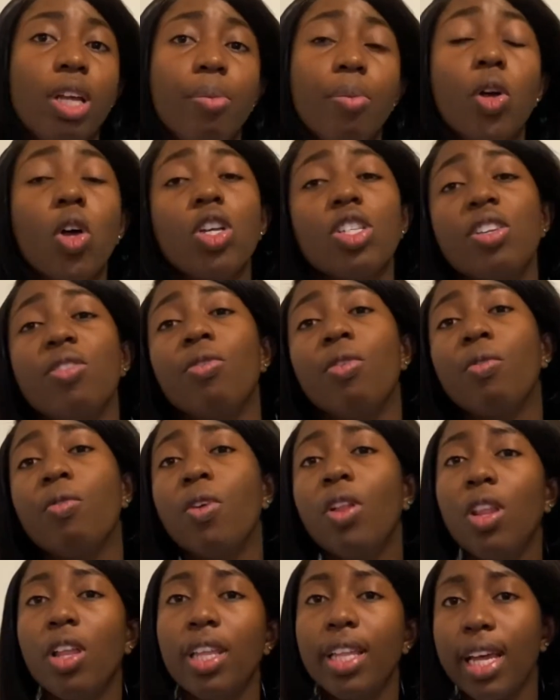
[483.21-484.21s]
because if you
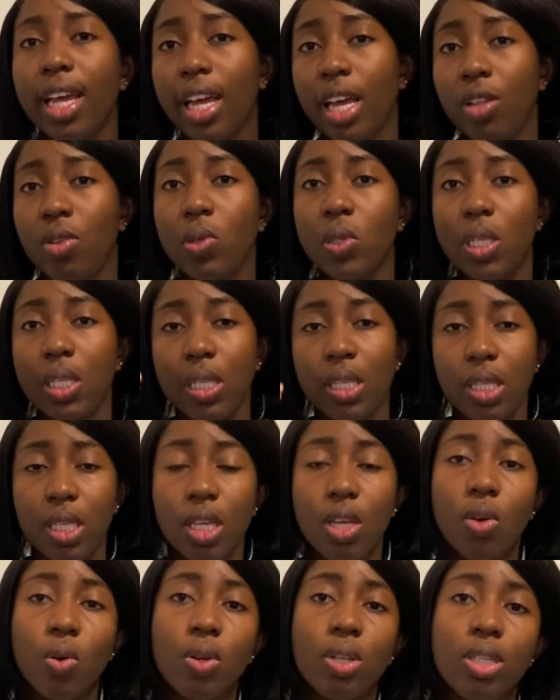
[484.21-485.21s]
fall under NOC
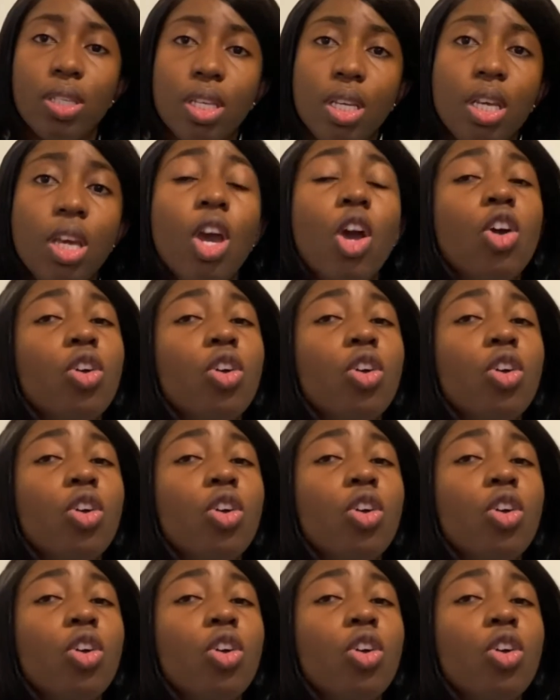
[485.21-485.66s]
C or D,